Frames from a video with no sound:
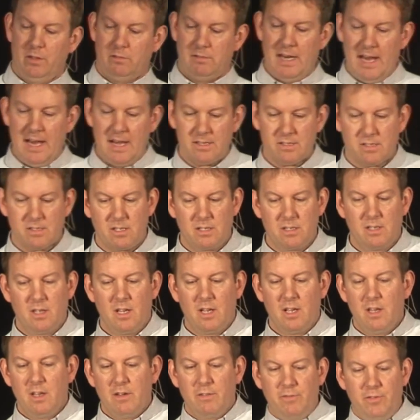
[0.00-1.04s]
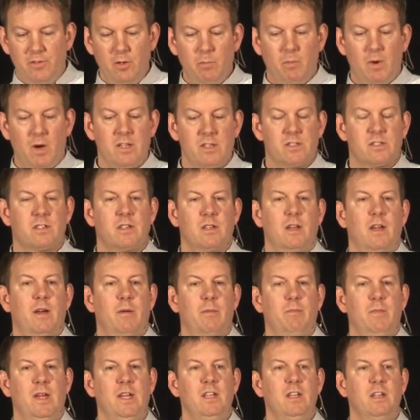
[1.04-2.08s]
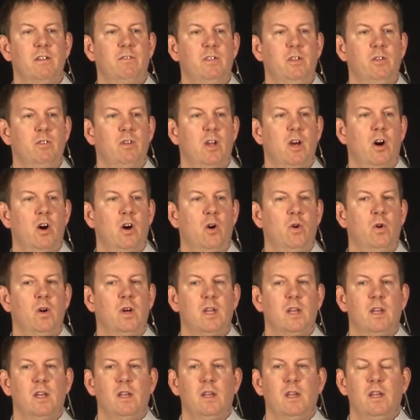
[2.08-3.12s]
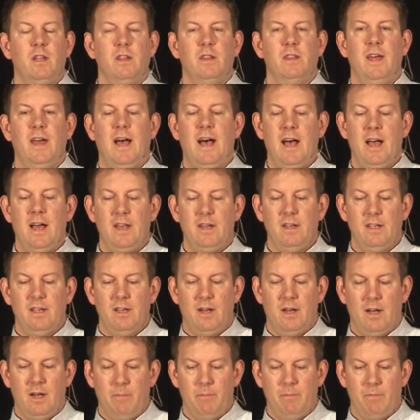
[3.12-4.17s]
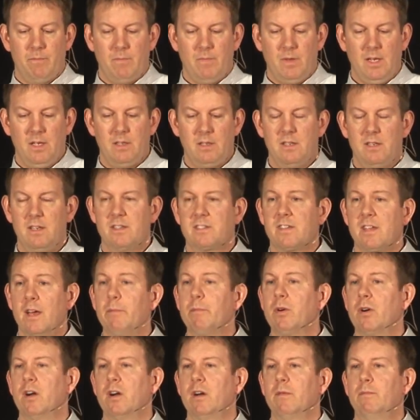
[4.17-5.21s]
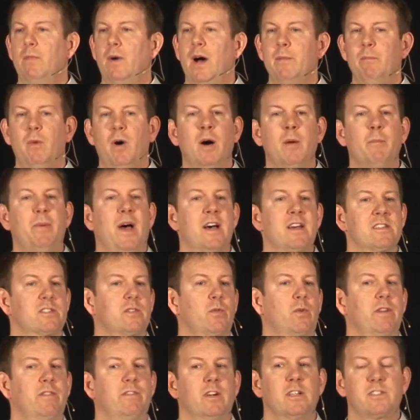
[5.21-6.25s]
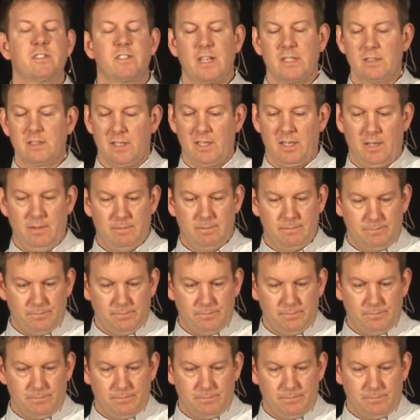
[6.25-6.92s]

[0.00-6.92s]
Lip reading: last few months. Many of you know that in December, my mom passed away very suddenly.